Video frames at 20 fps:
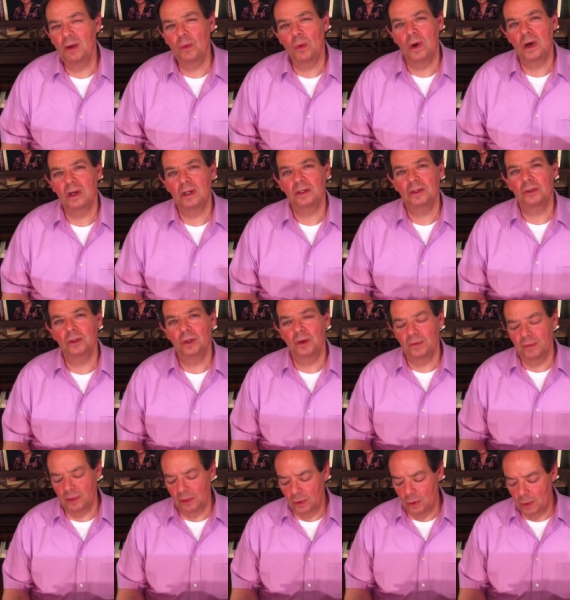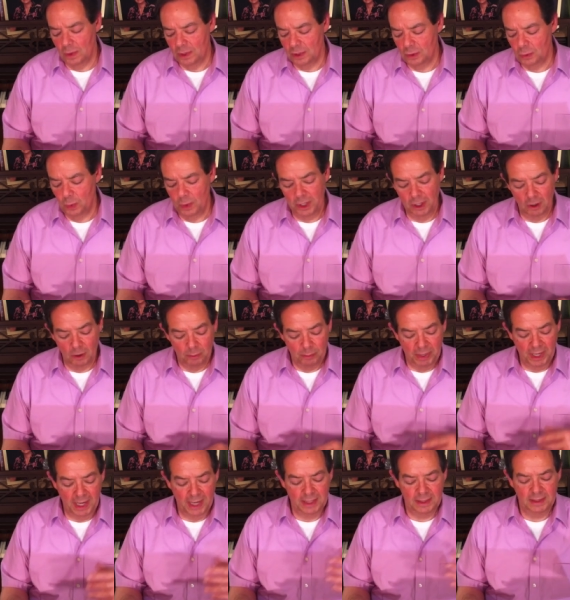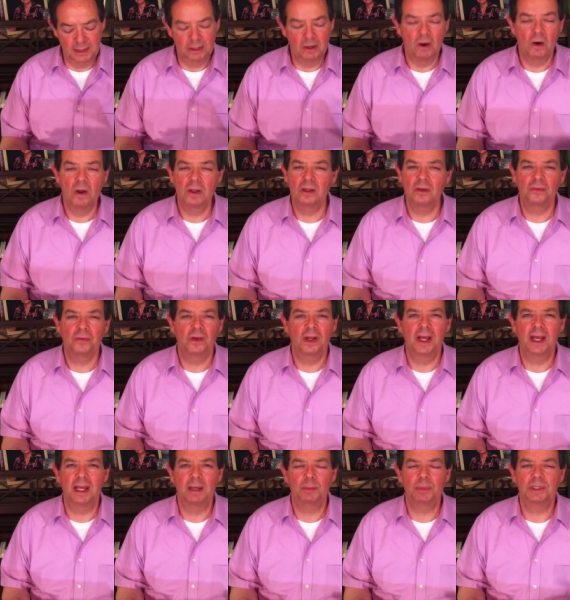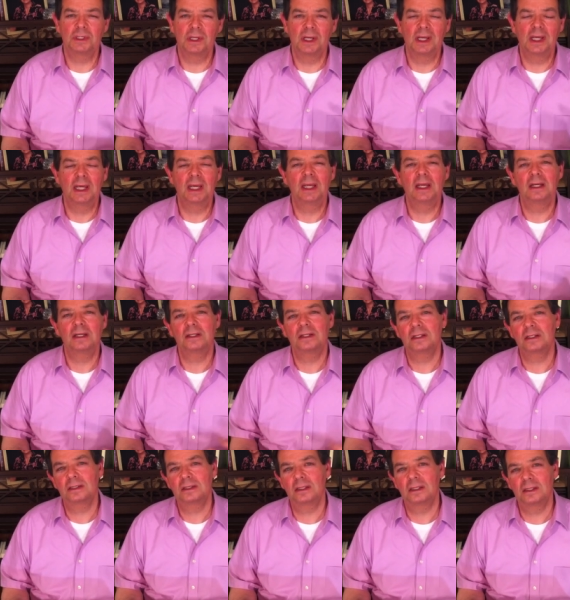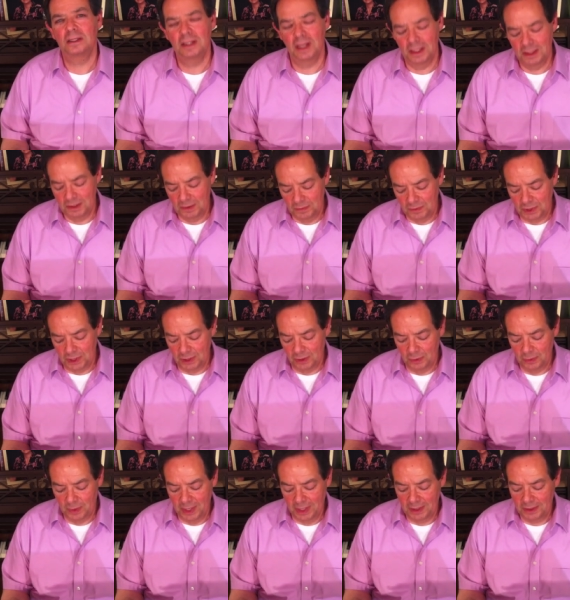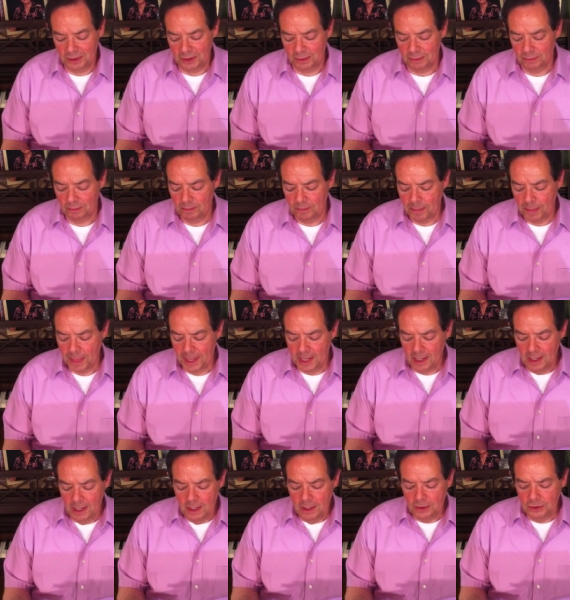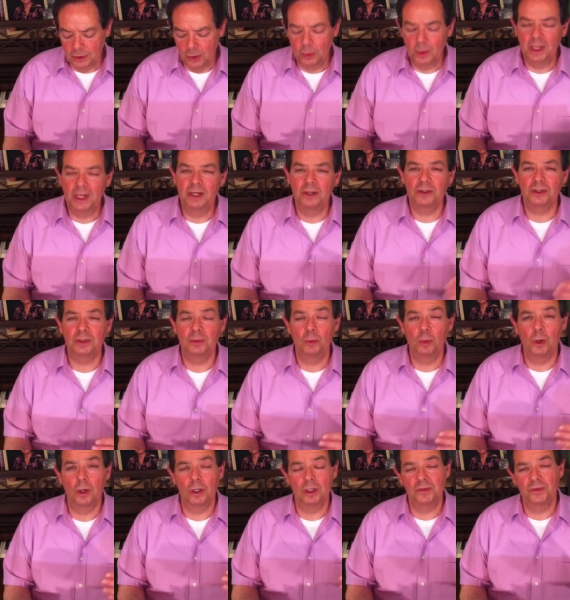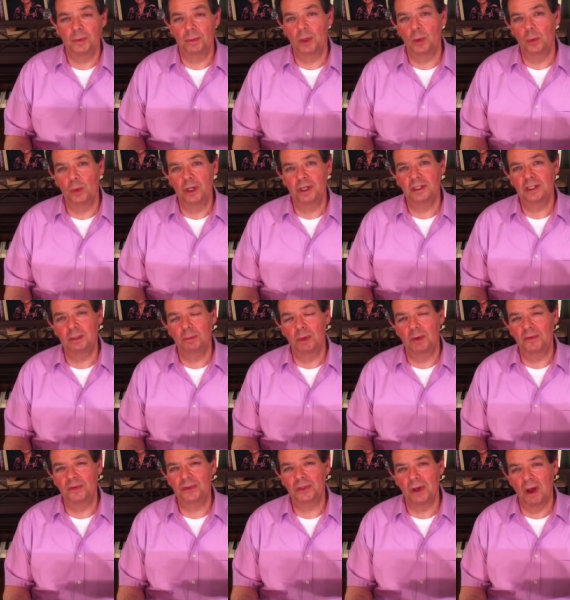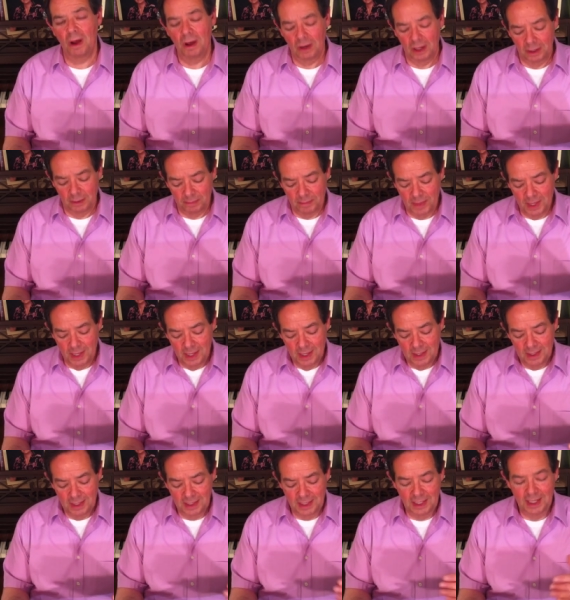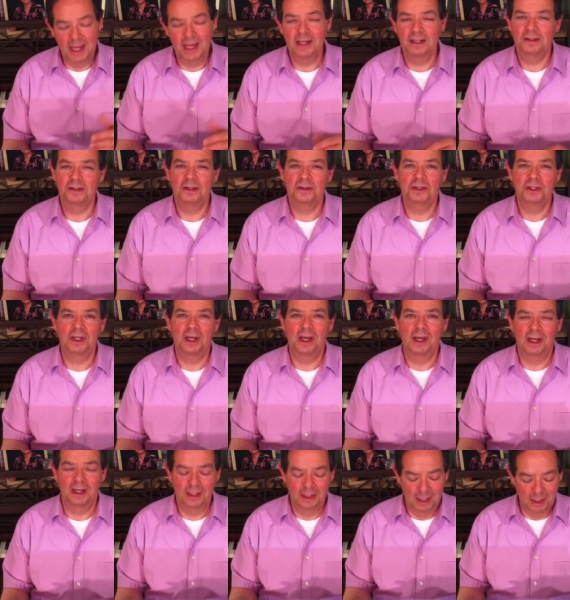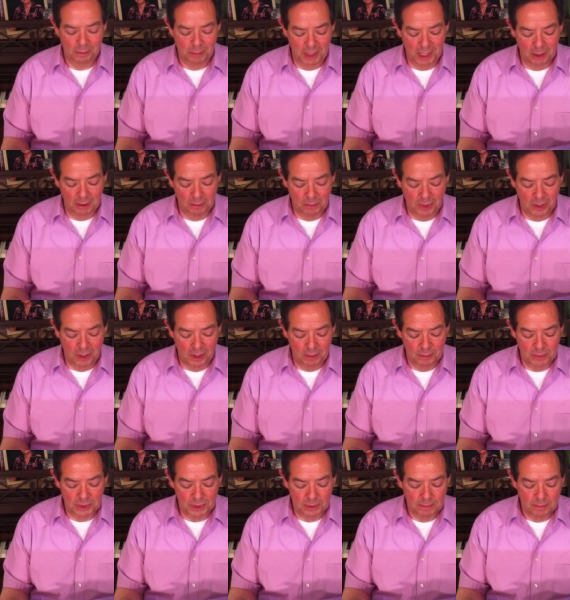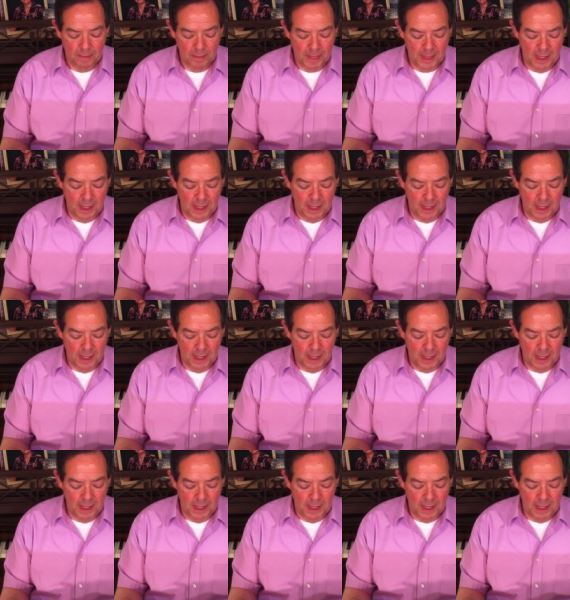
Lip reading: want to serve the Lord as well, passing on the flames to each successive generation. So here's some words from the Wisdom of Solomon that he has to say about moms.